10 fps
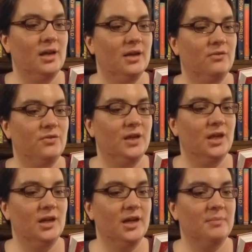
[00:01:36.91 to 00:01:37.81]
and
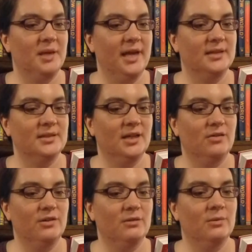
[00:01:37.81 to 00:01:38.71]
Vegan Cupcakes Take
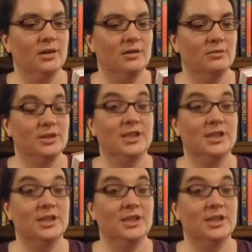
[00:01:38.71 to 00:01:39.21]
Over the World,